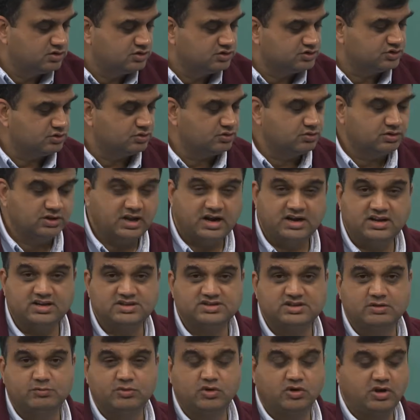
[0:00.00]
So that
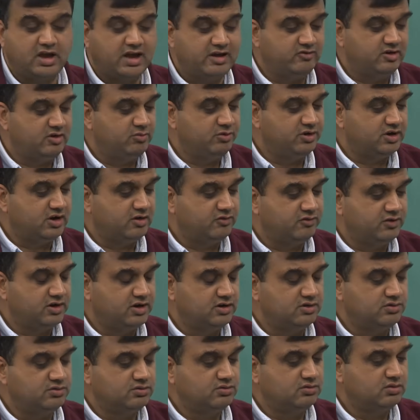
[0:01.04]
is the book I will be
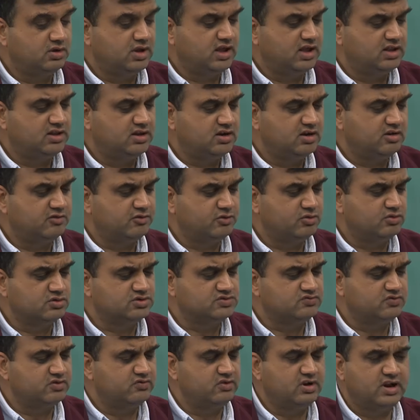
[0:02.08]
referring to, and then of
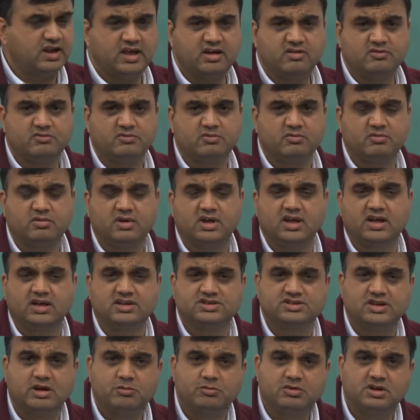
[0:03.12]
course we will have
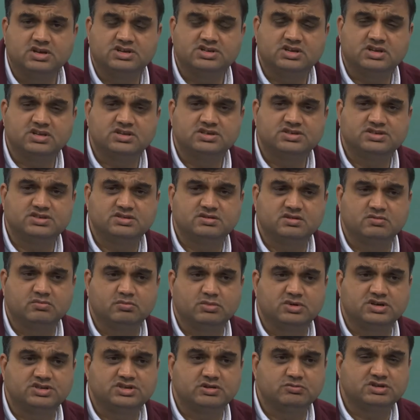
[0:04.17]
examinations,
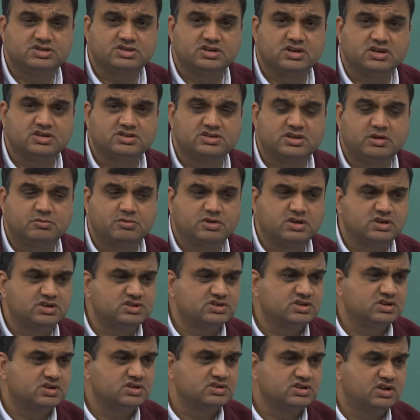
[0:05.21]
mid-semester
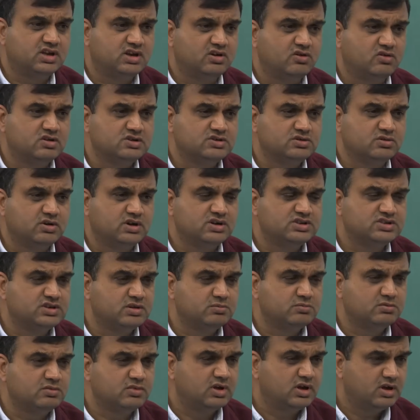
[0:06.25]
examinations and also
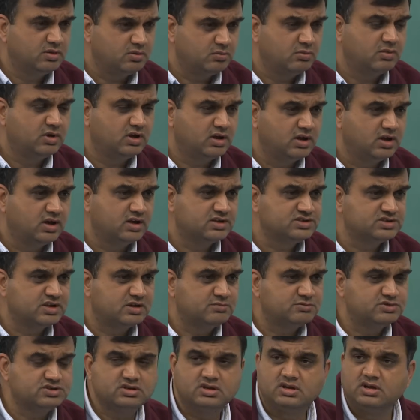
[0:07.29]
end-sem
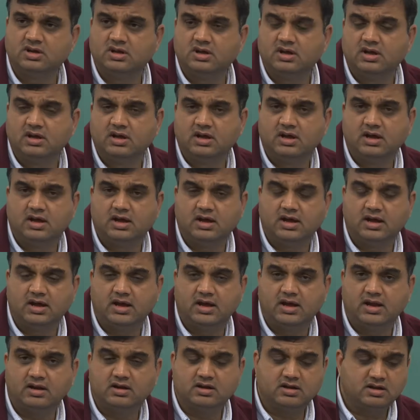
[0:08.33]
exams,
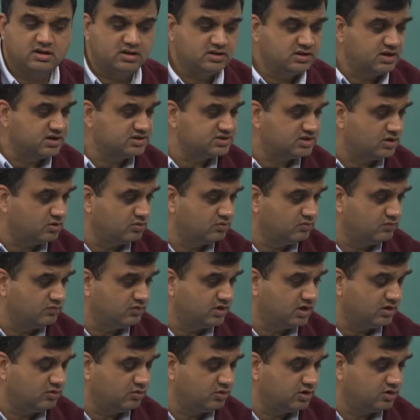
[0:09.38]
and that's how
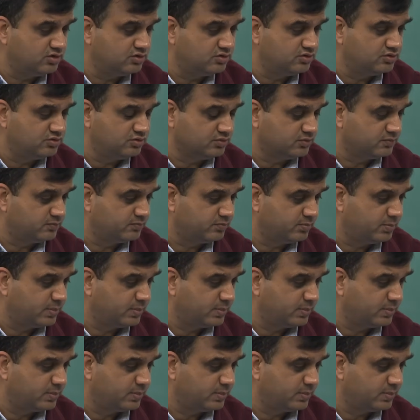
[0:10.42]
we are going to do.